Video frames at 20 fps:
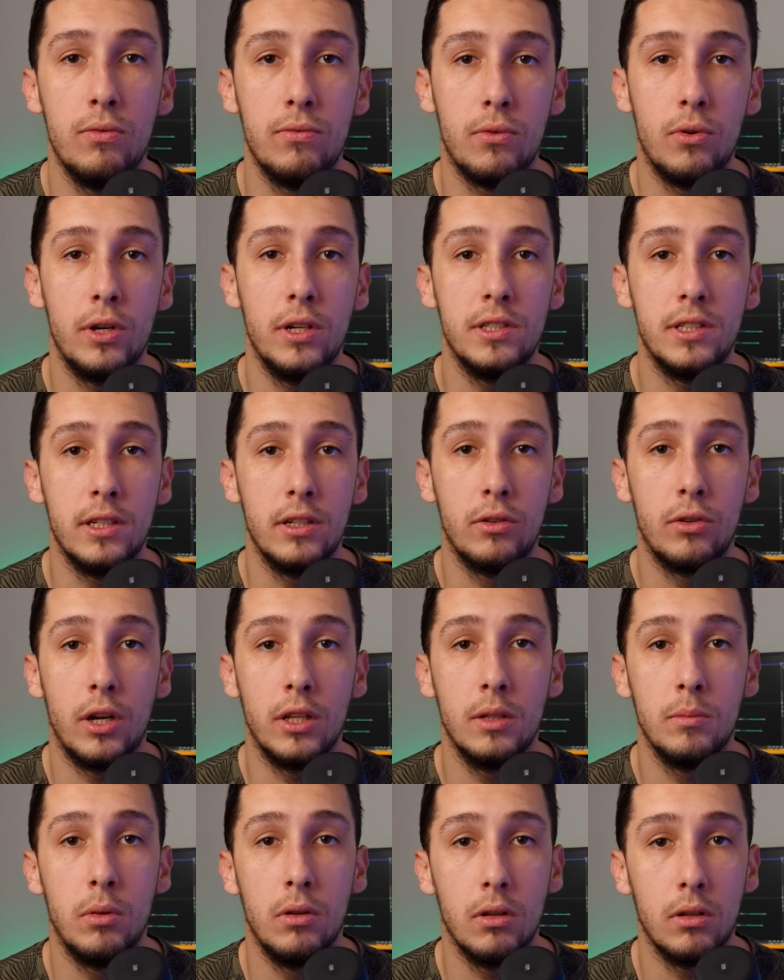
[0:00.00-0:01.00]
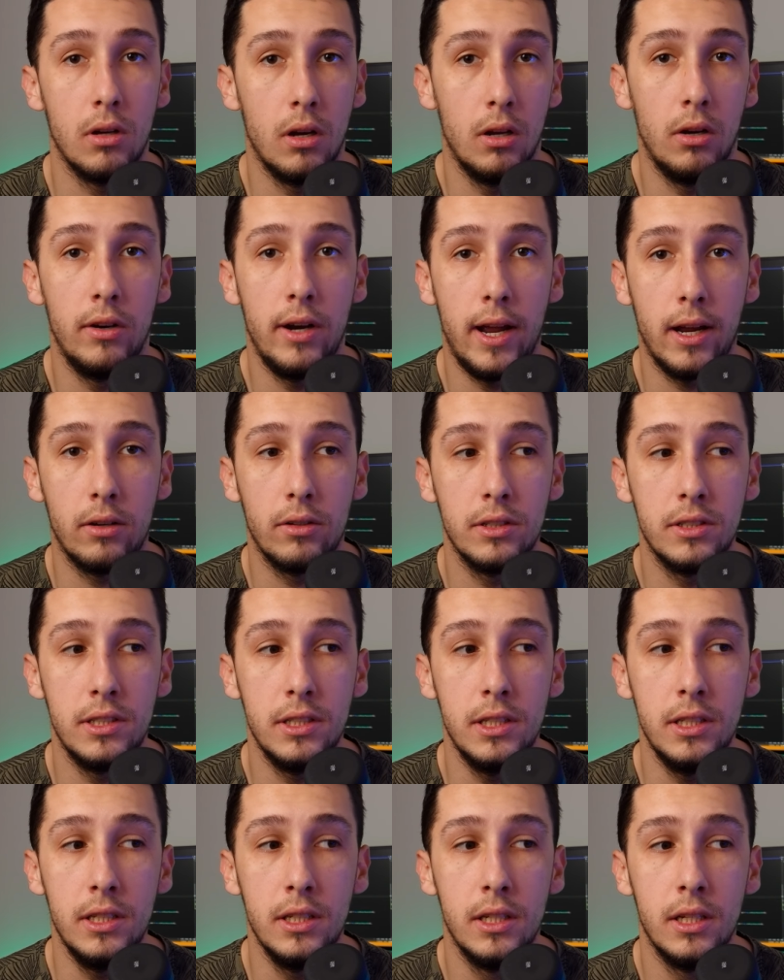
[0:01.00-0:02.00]
for its incredible color
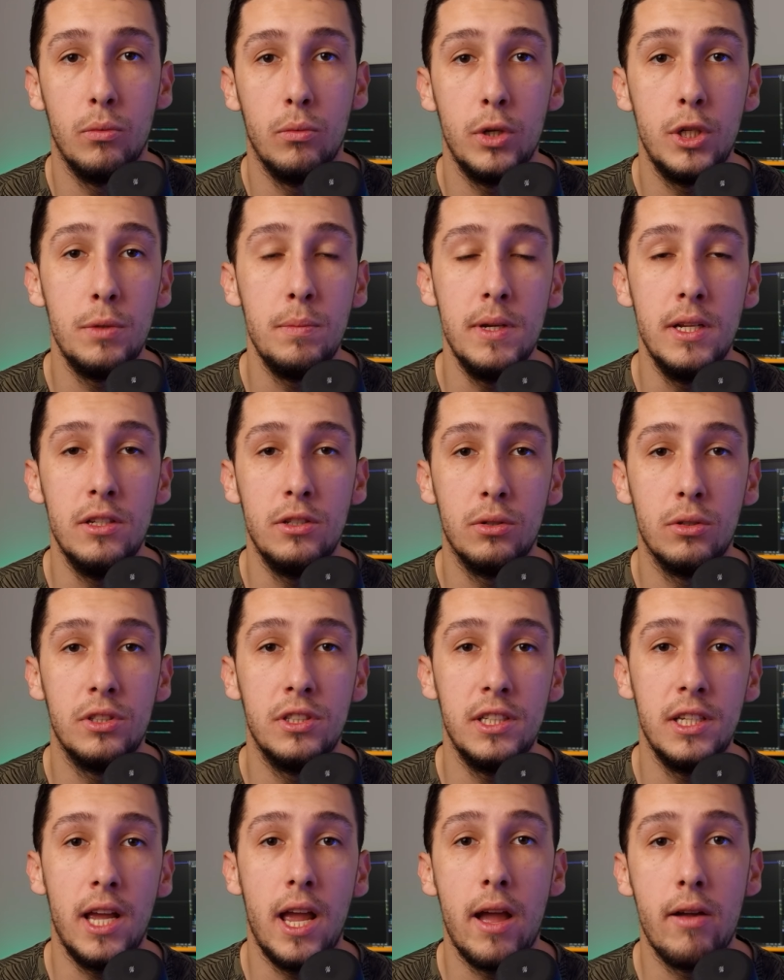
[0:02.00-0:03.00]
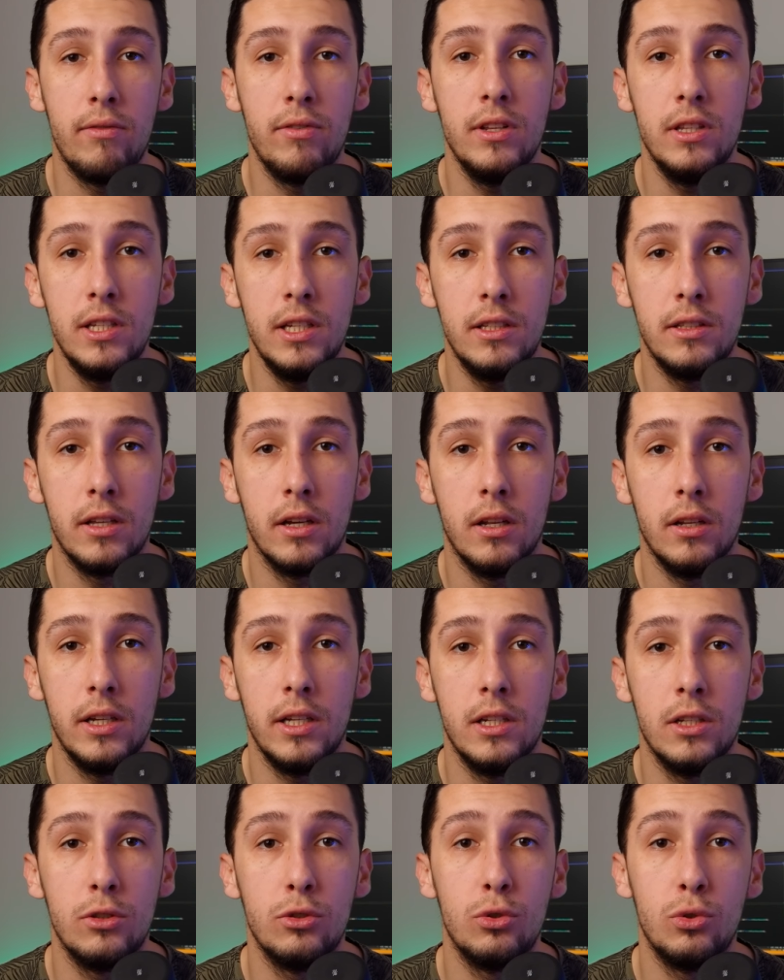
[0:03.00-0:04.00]
accuracy, which means you'll see every detail
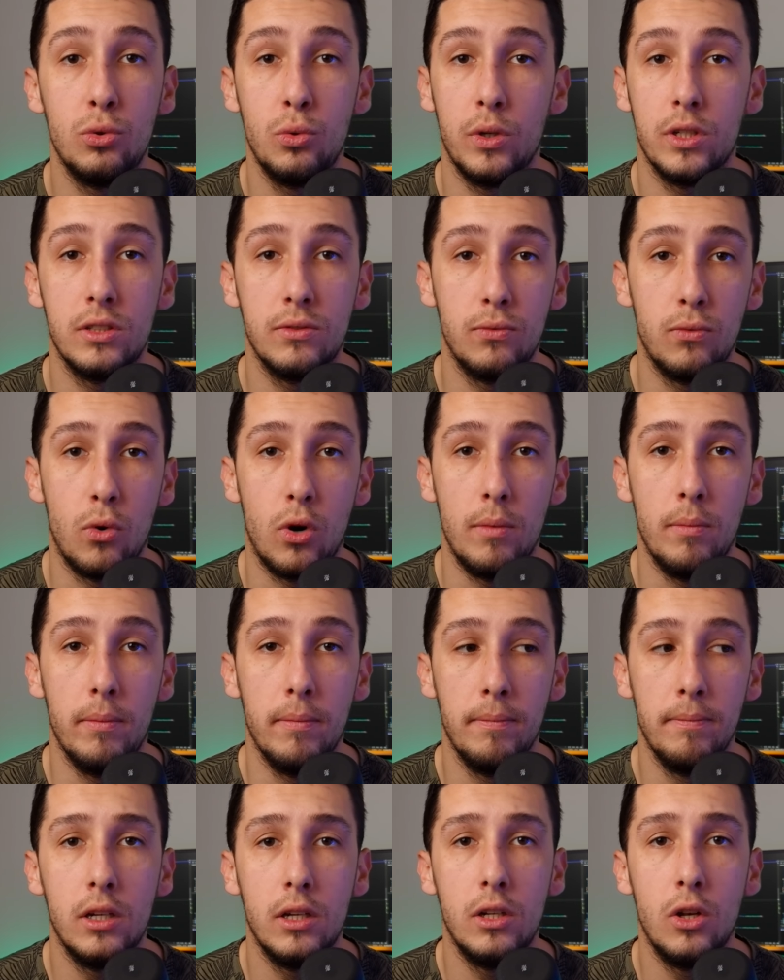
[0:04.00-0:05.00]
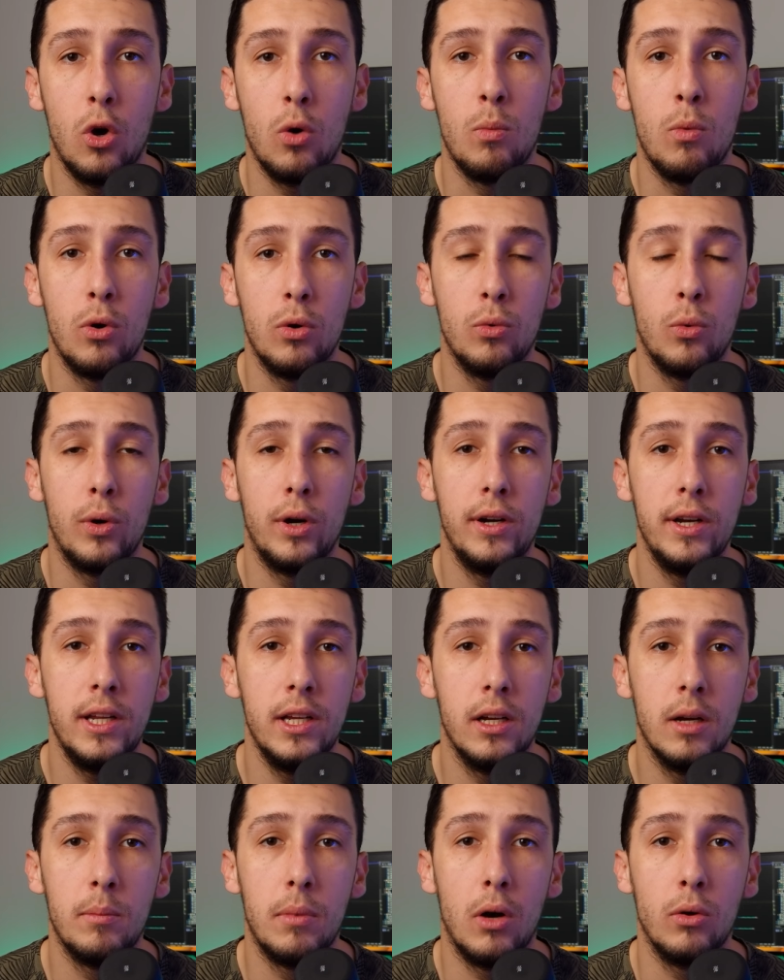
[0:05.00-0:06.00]
in its truest form. No more
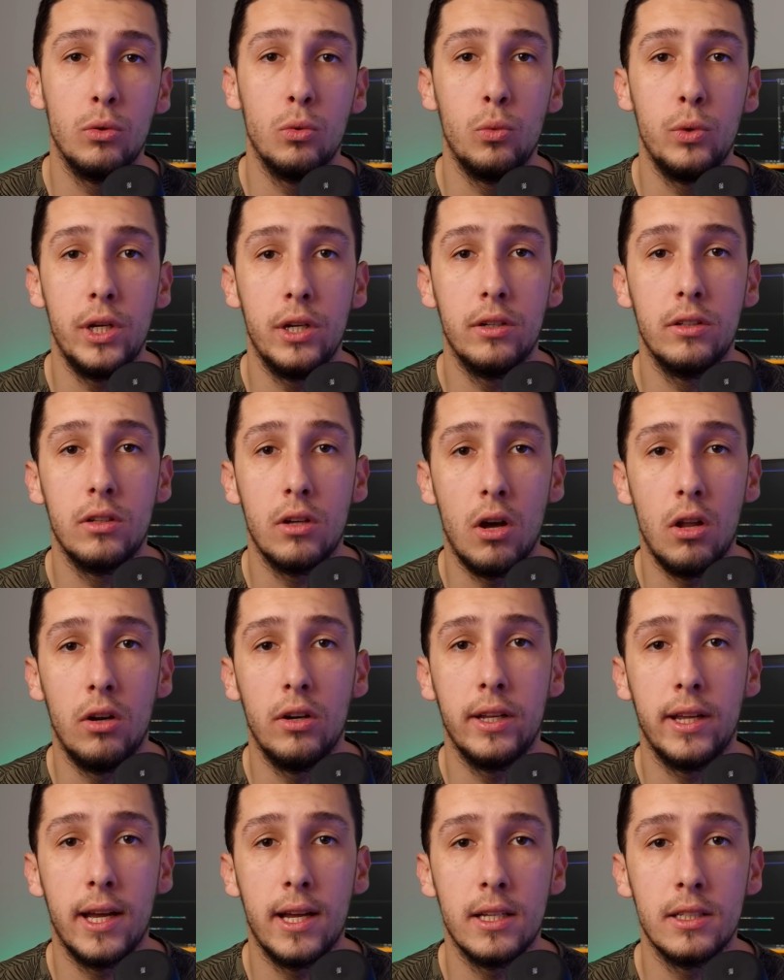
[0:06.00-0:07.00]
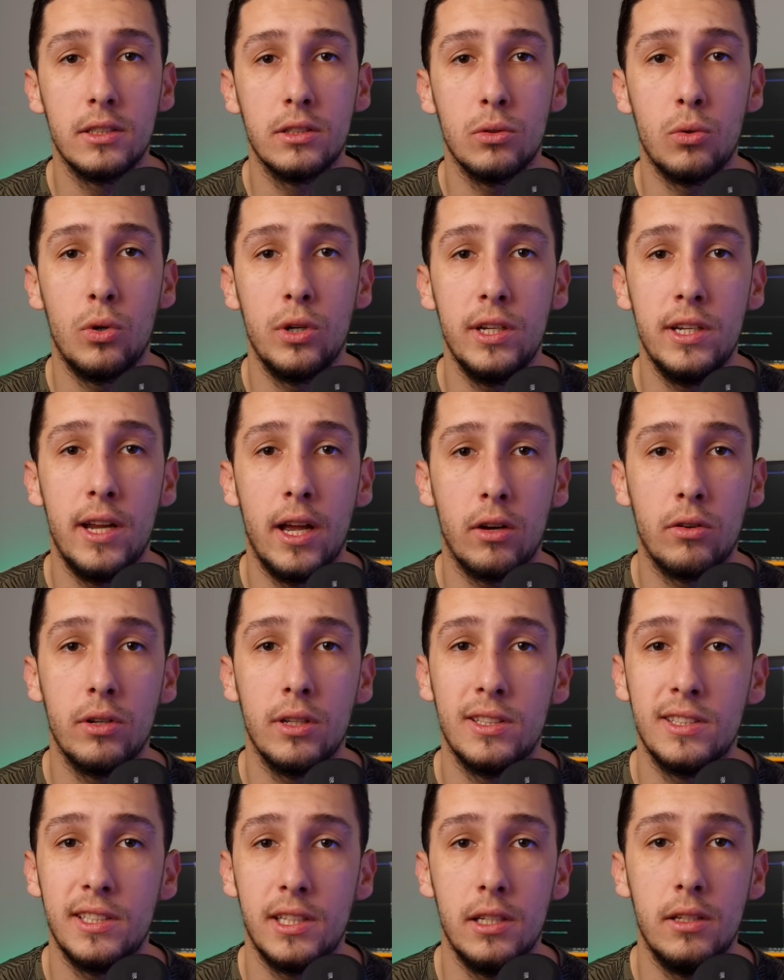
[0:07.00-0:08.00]
worrying about weird color cast or
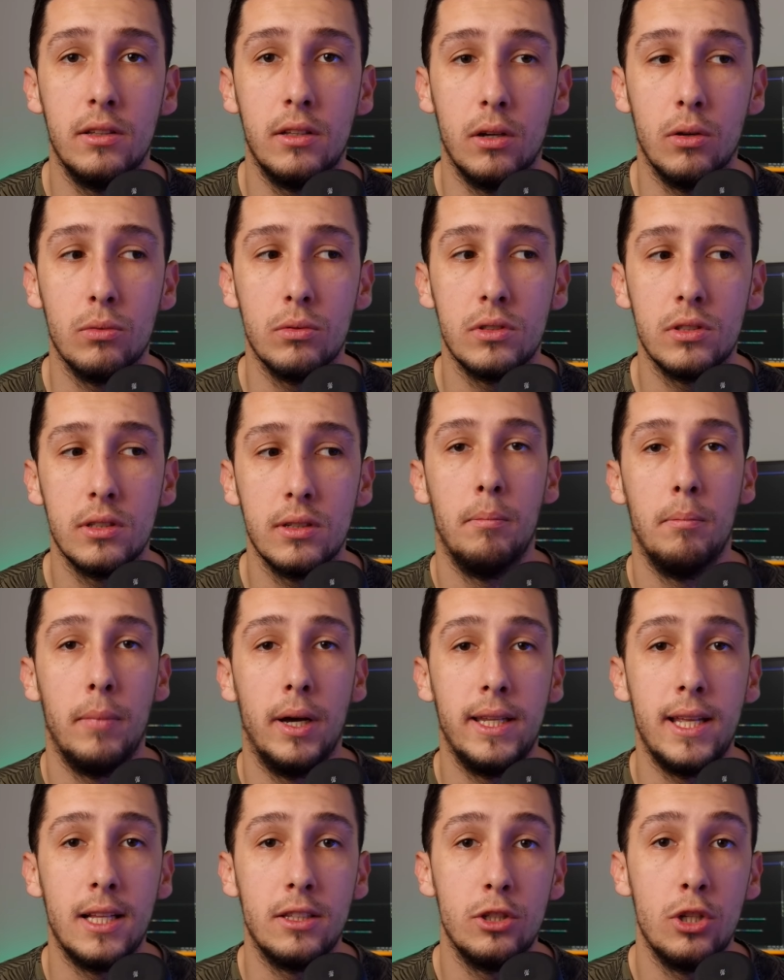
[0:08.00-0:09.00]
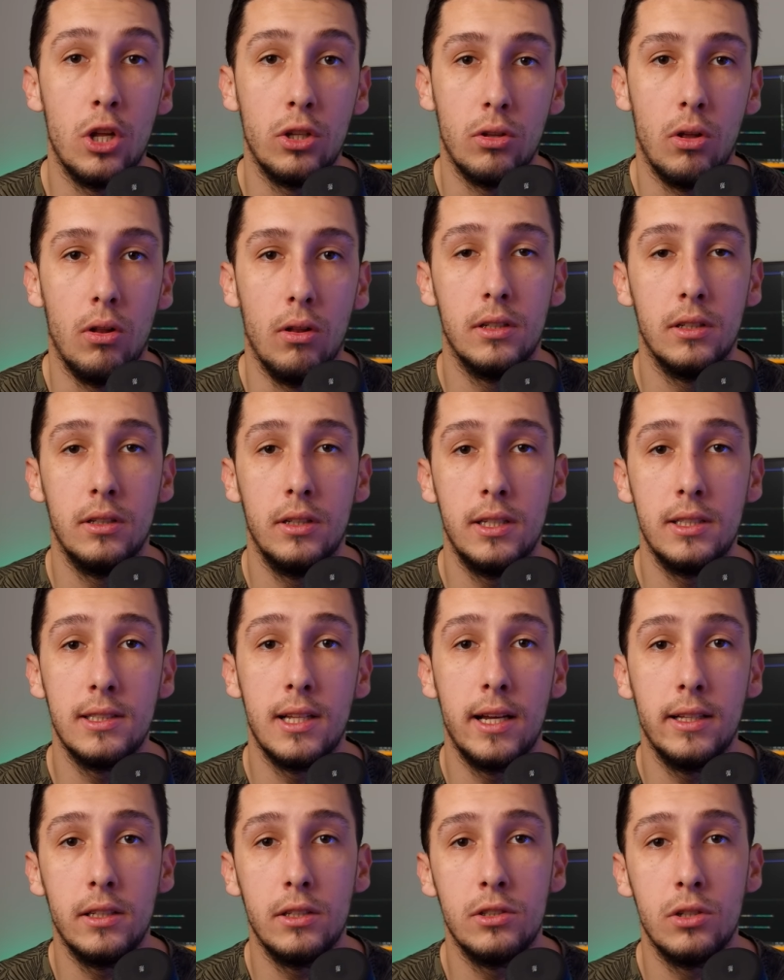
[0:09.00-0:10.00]
inaccurate skin tones. But that's not all. This
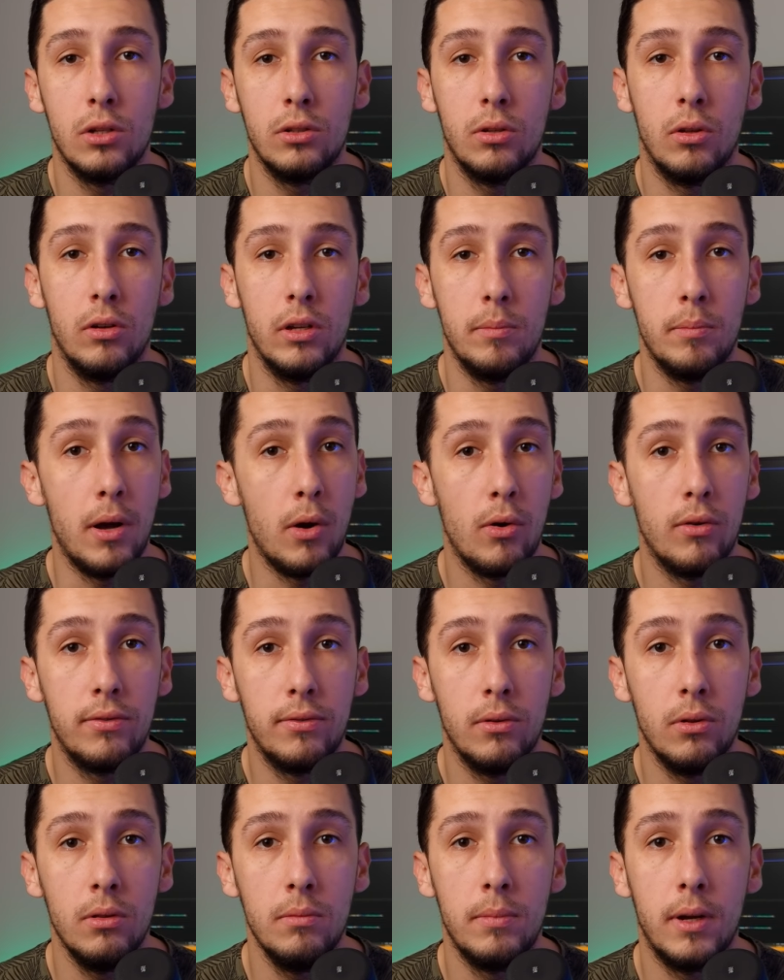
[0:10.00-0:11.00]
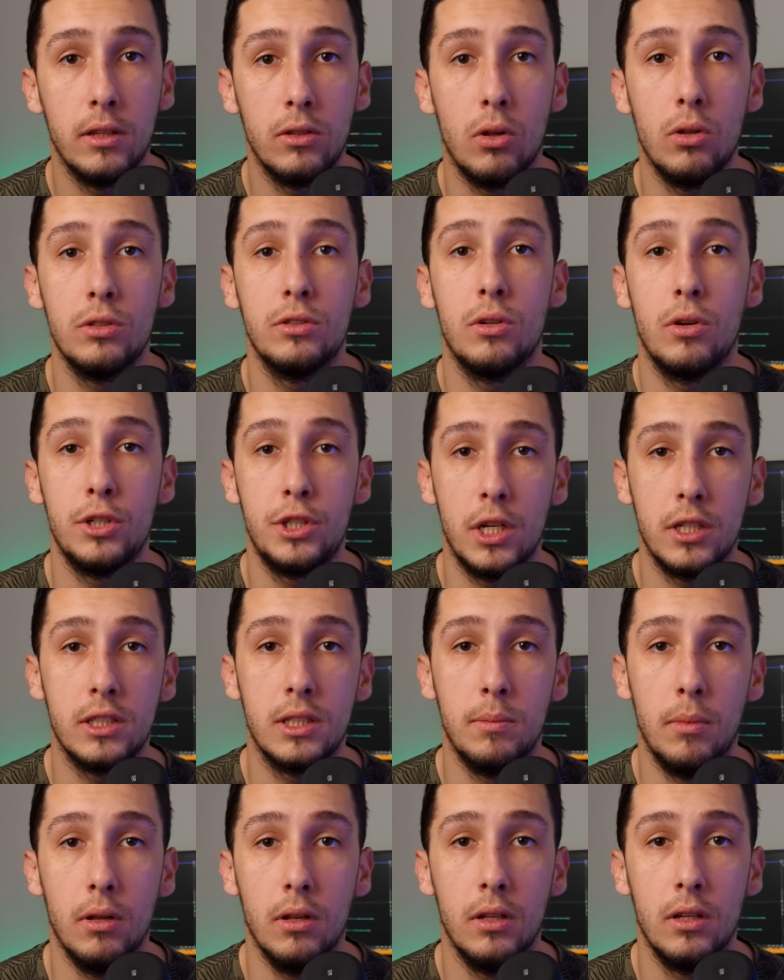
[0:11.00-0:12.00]
light is not only powerful, but also
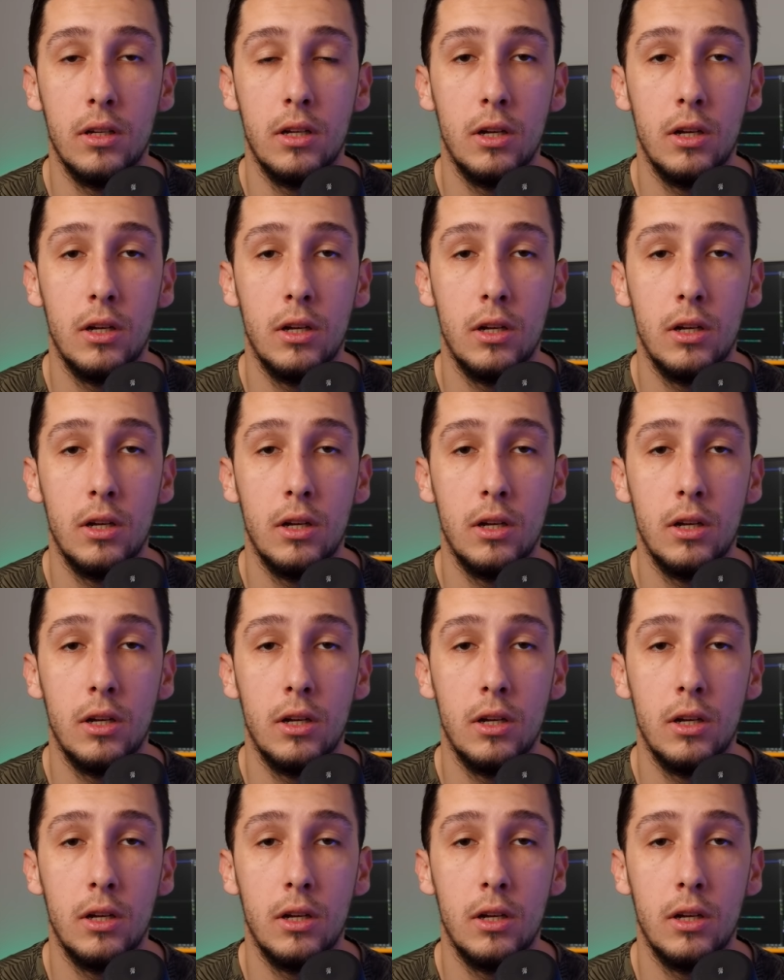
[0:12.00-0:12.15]
adjustable.